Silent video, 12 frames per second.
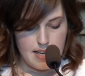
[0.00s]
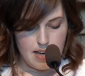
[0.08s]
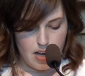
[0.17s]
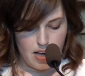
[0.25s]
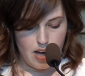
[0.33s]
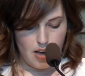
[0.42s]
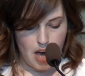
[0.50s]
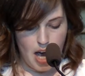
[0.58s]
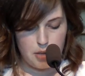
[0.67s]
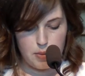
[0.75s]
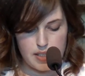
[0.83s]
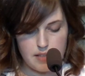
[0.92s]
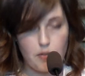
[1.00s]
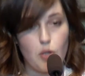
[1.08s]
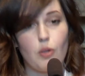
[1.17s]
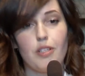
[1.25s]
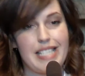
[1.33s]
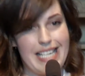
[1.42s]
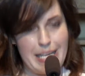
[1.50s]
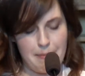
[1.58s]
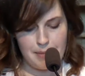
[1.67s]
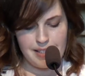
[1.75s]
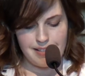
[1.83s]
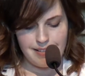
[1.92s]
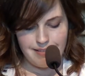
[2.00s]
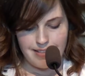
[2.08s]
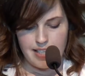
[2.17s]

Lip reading: on hundreds of Google teams